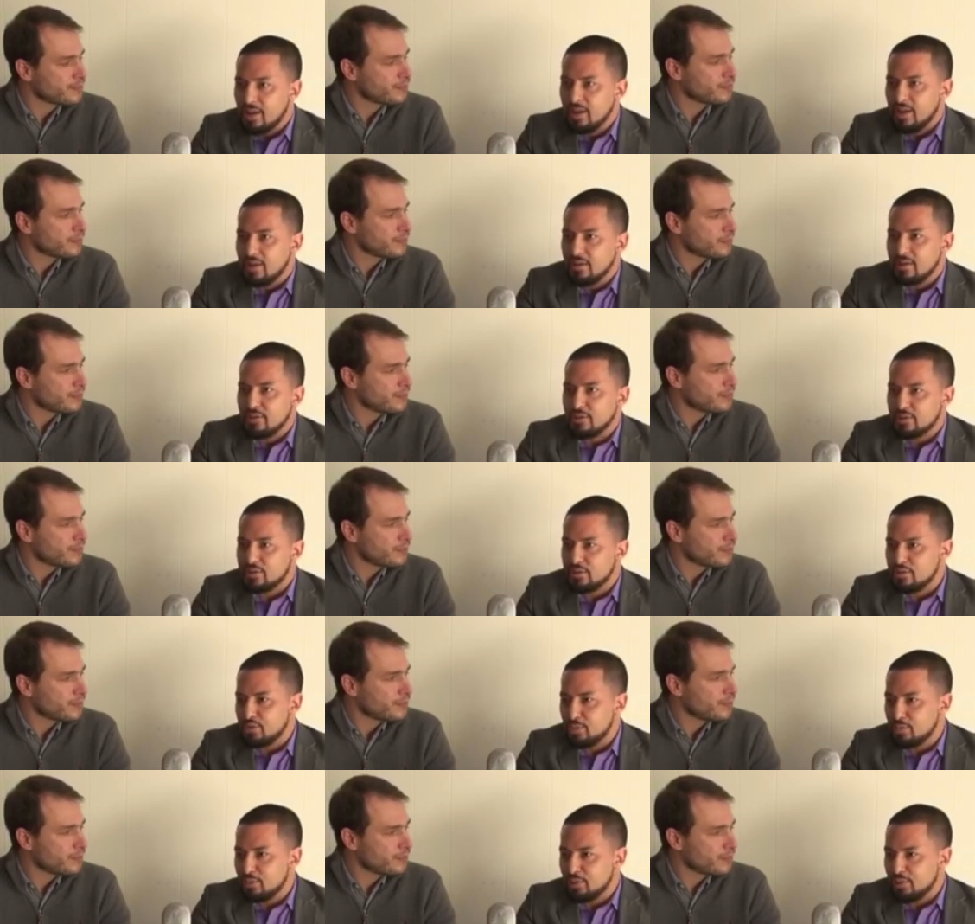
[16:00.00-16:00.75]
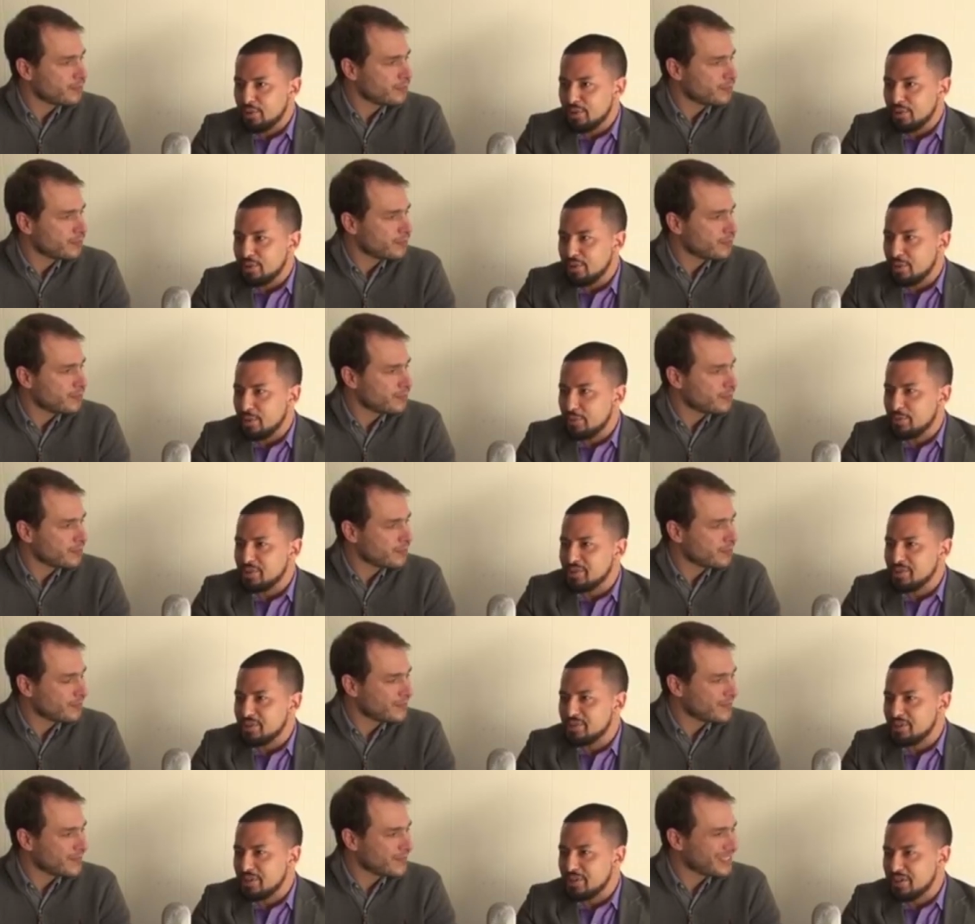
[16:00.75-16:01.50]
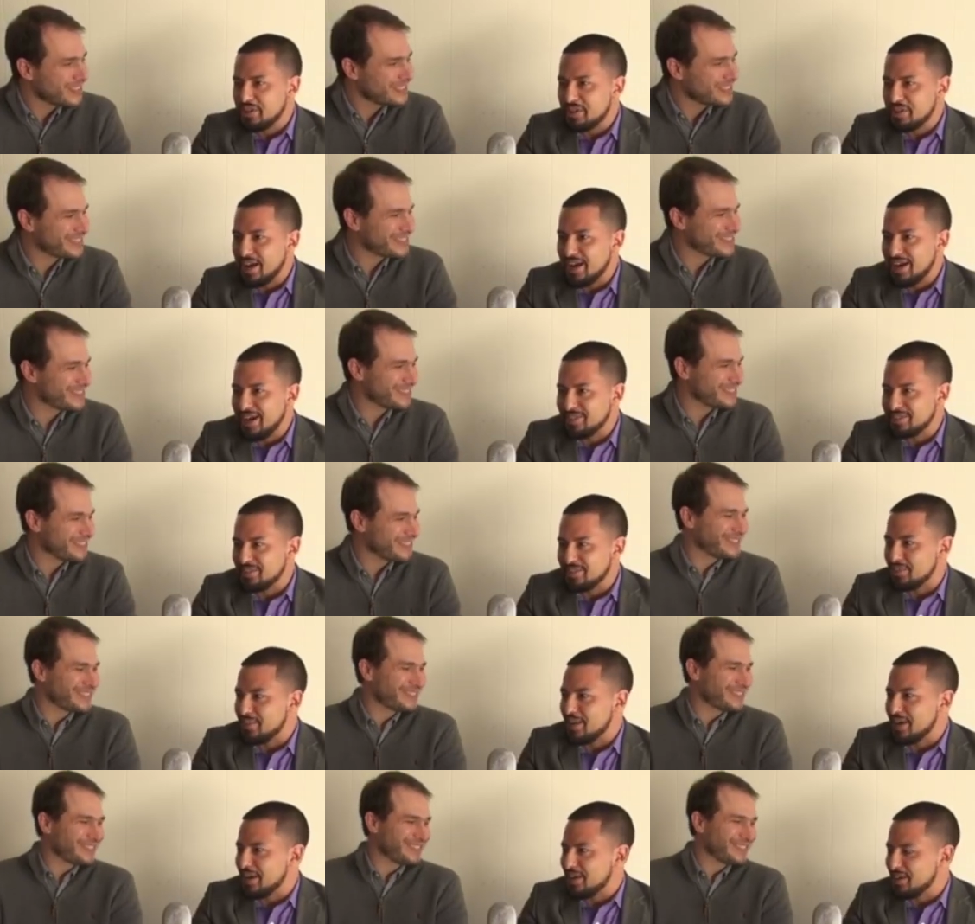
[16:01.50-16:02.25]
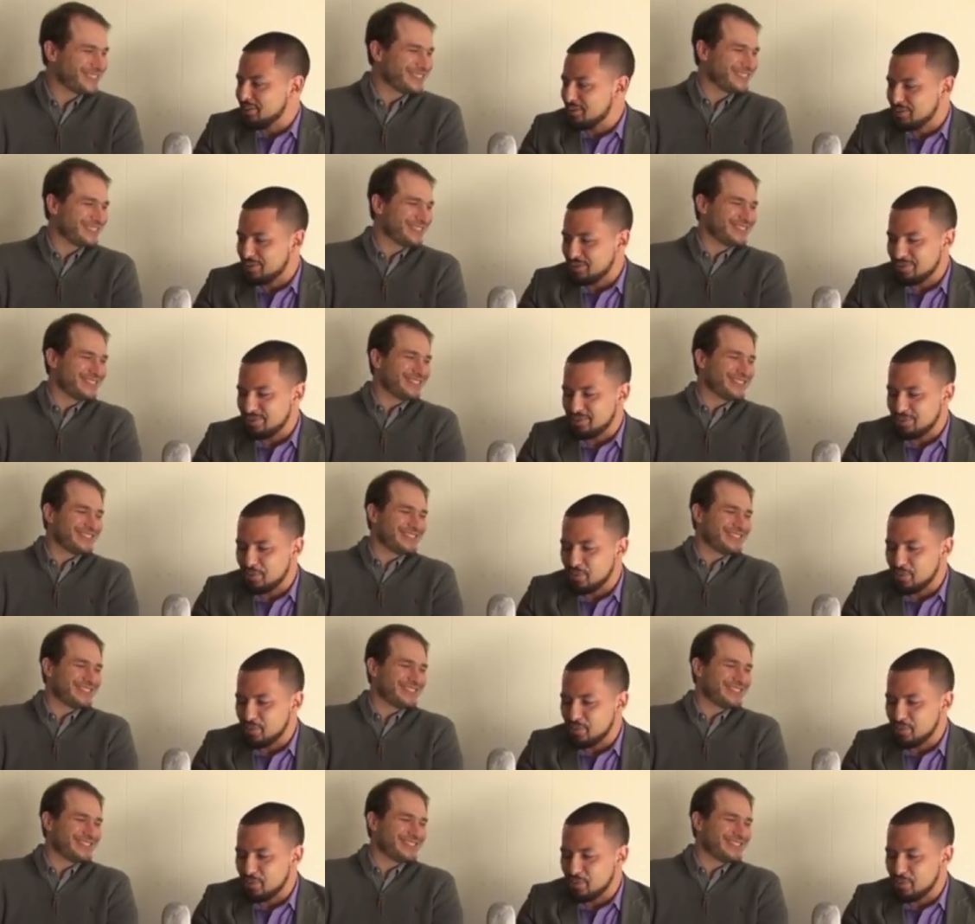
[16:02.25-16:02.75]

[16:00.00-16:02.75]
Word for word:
Speaker 1: Since you brought it up, and since I didn't ask about it, just one